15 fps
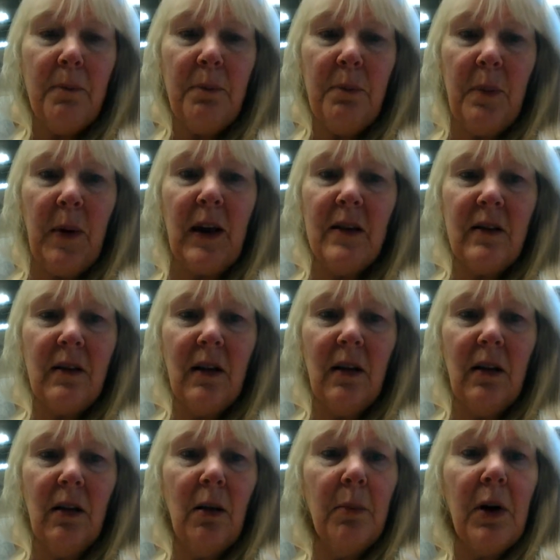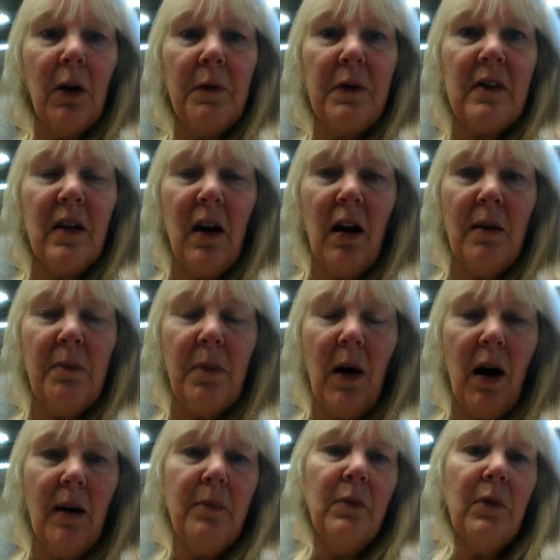because I mean, obviously
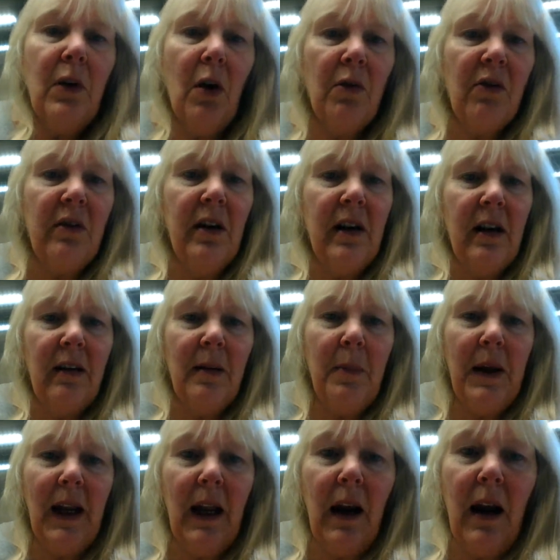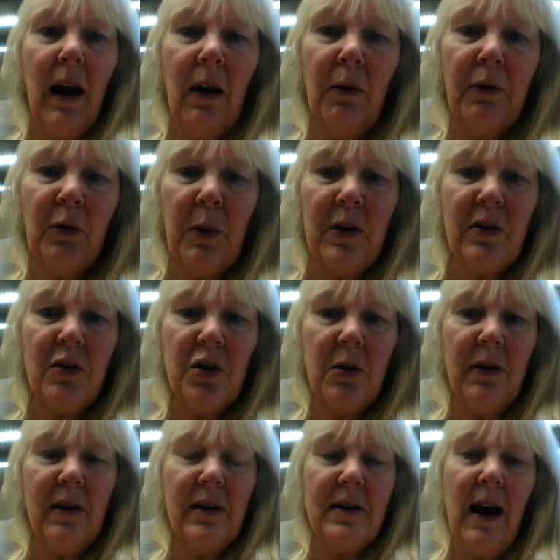I'm constantly dipping in and out of Twitter
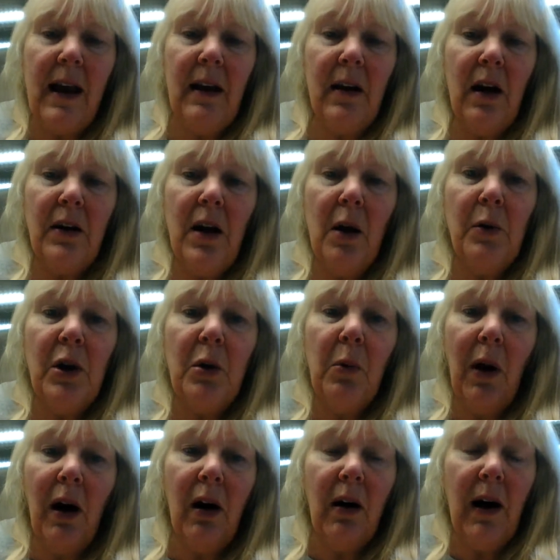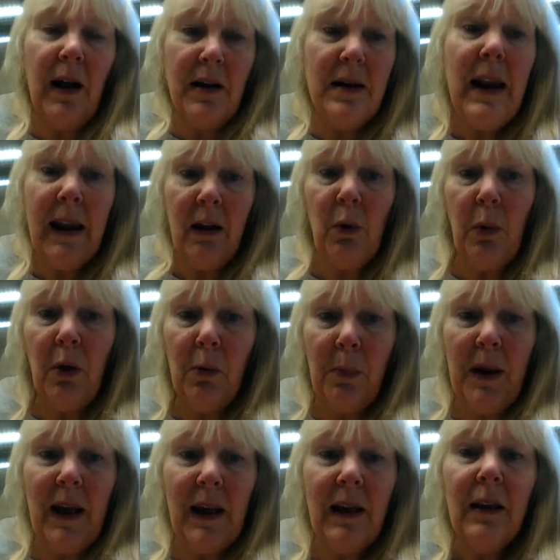during the day, and I know you are, and Nick will
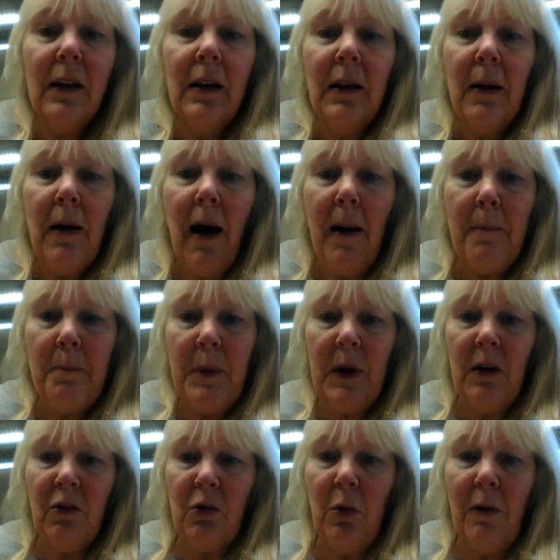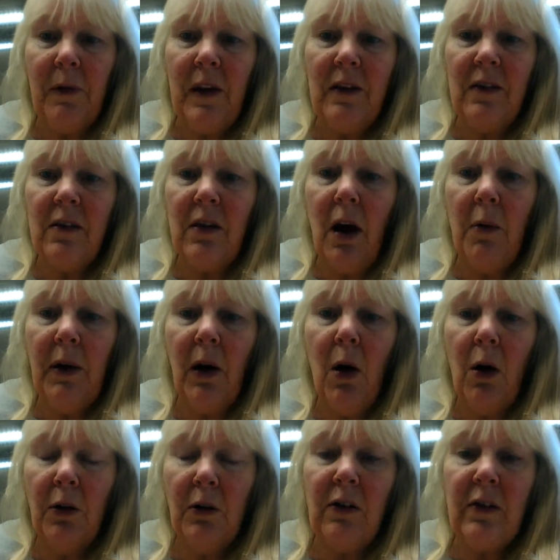be, because all of this is going
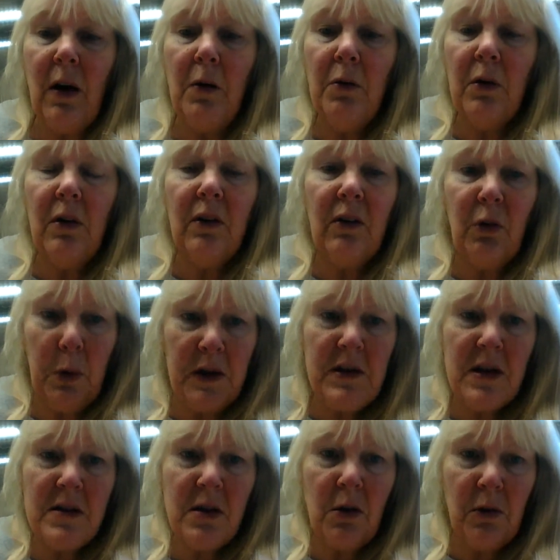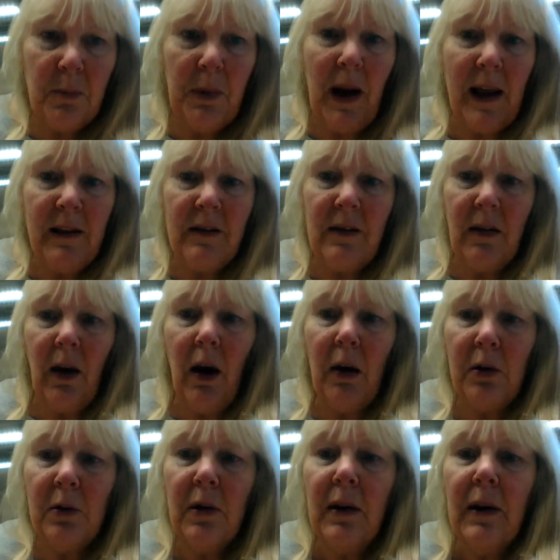on. So Twitter's a good place to go.